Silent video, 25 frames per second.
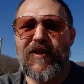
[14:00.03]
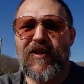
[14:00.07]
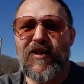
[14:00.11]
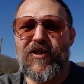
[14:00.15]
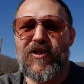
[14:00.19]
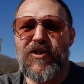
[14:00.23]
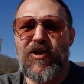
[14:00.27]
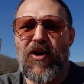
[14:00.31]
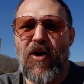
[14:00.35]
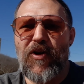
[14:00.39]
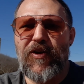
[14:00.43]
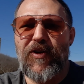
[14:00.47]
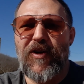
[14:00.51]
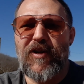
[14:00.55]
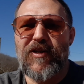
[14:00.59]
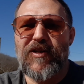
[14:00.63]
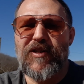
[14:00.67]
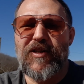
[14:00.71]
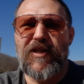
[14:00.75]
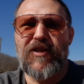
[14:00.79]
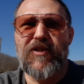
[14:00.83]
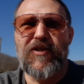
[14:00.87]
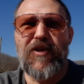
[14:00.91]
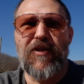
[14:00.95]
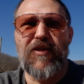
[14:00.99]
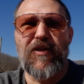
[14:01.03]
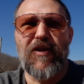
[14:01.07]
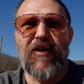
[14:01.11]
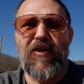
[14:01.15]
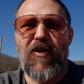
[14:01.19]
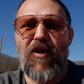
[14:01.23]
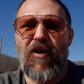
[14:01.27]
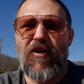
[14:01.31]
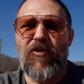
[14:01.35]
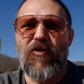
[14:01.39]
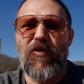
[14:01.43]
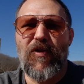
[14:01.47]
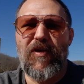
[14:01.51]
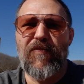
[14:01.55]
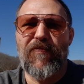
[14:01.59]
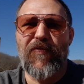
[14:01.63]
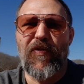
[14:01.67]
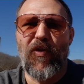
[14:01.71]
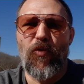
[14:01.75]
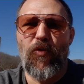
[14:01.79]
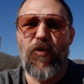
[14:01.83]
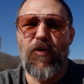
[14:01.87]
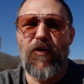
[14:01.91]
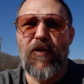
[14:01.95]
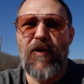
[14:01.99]
sawdust that's on the concrete
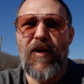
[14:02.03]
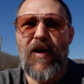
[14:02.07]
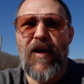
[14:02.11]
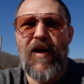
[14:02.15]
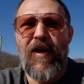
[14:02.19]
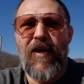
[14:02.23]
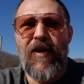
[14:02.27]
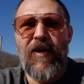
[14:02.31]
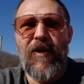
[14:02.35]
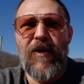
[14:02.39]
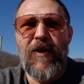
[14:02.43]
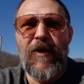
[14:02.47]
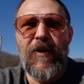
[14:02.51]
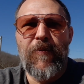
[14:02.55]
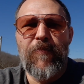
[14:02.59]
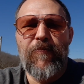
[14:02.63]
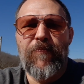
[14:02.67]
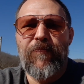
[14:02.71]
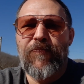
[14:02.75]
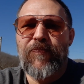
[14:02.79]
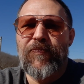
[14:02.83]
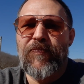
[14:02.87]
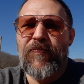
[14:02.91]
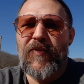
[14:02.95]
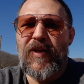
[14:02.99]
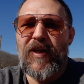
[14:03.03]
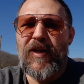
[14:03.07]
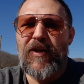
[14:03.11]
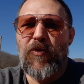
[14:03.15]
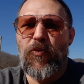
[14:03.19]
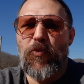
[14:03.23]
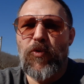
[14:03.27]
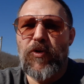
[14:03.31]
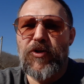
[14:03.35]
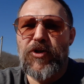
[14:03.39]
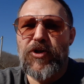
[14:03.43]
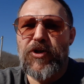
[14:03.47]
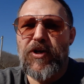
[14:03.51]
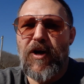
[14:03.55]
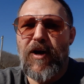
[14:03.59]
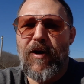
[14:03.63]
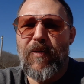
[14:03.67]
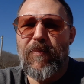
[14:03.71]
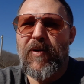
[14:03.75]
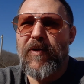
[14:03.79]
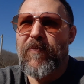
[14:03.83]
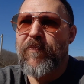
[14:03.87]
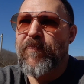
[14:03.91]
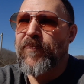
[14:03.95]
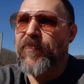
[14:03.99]
floor in a wood shop.
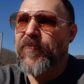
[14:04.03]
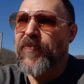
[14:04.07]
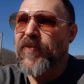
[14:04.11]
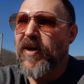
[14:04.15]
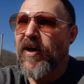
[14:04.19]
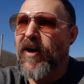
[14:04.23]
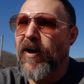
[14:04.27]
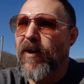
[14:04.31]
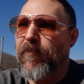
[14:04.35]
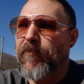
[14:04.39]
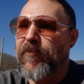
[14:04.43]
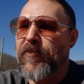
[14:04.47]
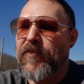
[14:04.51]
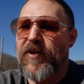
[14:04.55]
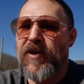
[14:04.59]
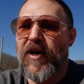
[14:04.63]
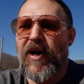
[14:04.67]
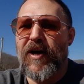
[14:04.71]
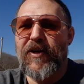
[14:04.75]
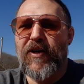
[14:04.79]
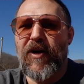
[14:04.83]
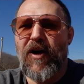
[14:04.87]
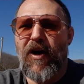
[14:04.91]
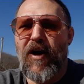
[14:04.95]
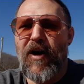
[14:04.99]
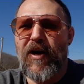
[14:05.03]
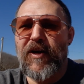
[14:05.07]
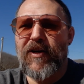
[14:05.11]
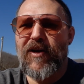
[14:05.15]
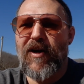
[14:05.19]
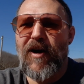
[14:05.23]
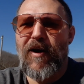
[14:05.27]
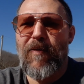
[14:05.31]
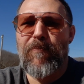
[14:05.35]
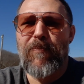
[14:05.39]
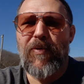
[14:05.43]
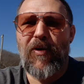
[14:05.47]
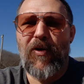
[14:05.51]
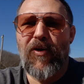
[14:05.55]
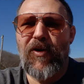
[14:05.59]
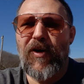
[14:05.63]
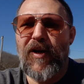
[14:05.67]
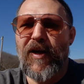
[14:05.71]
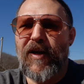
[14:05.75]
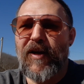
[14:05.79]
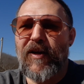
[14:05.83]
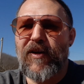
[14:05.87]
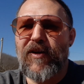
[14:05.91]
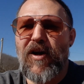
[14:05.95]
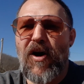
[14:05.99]
Not hot, not
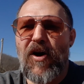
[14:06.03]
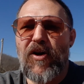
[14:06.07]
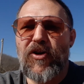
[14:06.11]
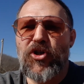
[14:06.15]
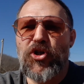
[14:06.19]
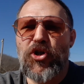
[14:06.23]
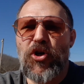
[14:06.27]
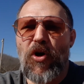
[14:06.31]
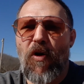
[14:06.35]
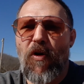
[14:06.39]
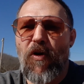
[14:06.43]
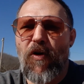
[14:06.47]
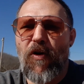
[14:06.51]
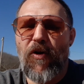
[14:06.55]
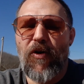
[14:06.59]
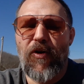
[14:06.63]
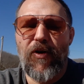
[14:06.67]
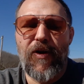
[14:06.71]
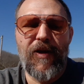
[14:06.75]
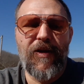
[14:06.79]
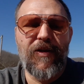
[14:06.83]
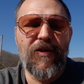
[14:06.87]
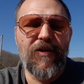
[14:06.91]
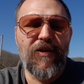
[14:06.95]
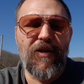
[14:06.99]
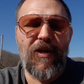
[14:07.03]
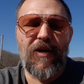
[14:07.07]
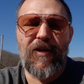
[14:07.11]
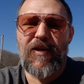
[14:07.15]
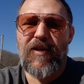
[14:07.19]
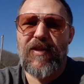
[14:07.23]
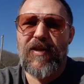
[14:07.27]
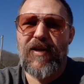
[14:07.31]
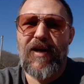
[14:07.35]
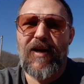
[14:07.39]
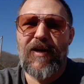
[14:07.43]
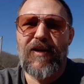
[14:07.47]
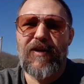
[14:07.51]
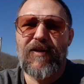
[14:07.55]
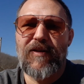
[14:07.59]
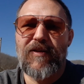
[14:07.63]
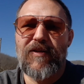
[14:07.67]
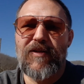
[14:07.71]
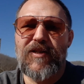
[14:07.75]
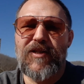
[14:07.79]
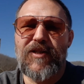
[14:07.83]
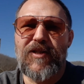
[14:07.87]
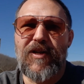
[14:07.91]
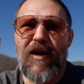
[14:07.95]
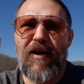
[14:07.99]
burning, not charred, none of that
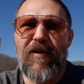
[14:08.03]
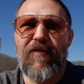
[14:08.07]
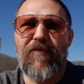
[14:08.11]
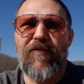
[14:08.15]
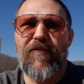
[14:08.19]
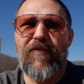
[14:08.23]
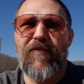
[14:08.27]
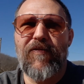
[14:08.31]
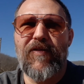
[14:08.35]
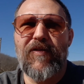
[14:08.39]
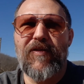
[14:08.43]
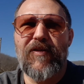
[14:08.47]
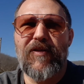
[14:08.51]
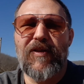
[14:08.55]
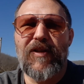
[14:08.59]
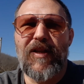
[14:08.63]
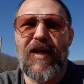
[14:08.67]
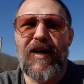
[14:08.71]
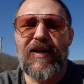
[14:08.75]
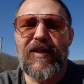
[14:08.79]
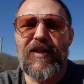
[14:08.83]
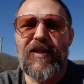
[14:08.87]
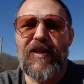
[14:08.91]
stuff. Like